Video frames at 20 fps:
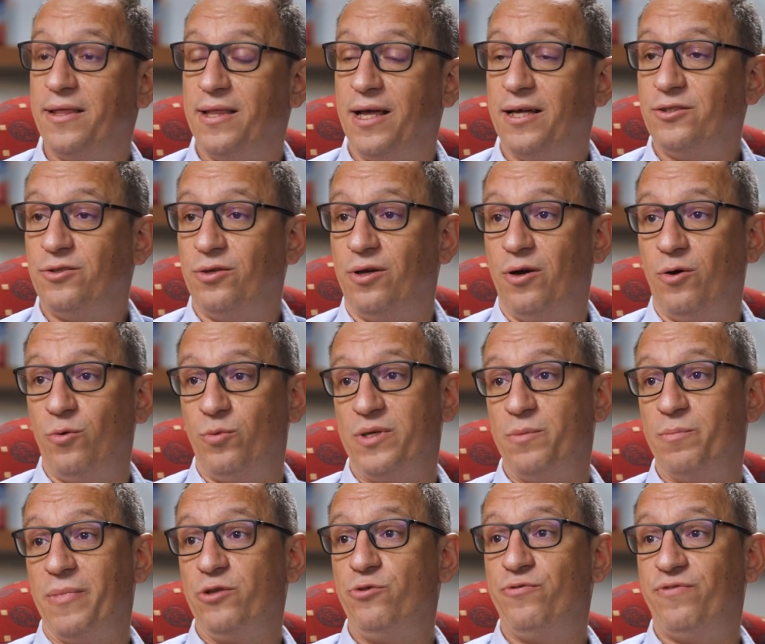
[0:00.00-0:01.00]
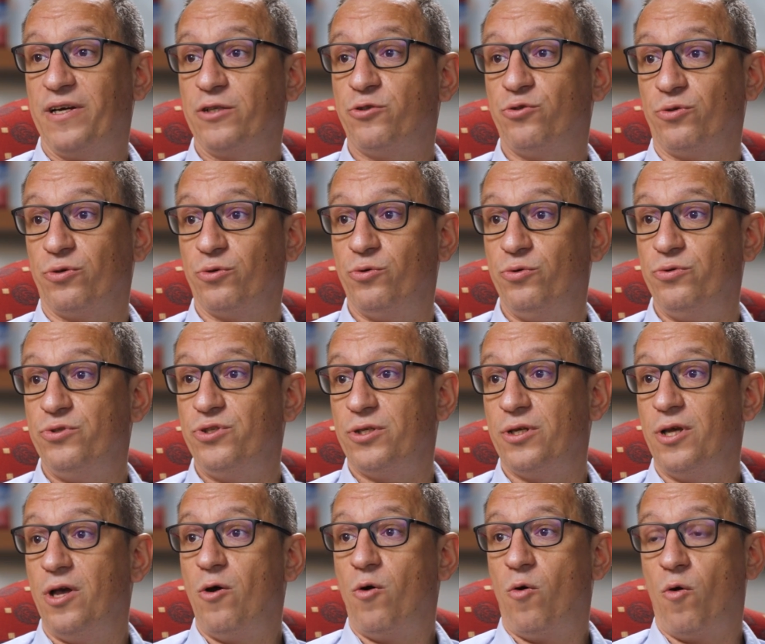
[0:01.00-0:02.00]
that we manufacture goods
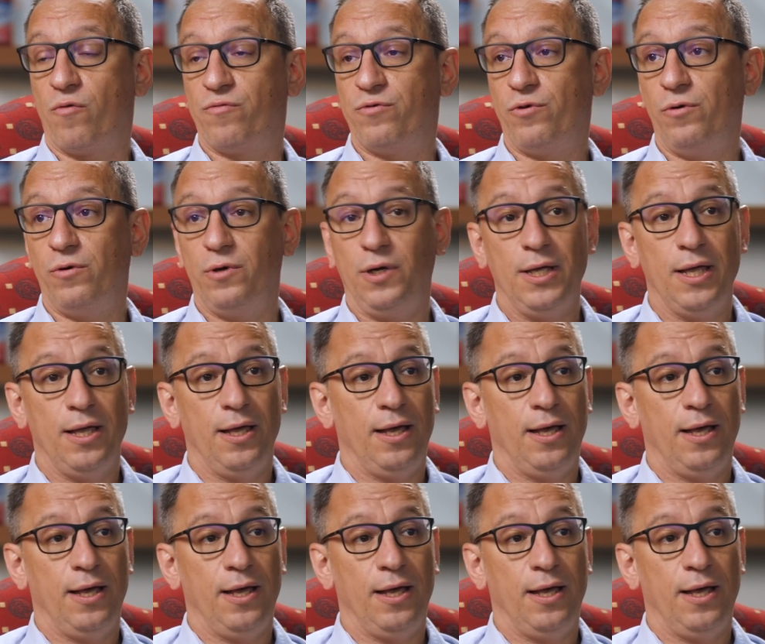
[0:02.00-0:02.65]
overall.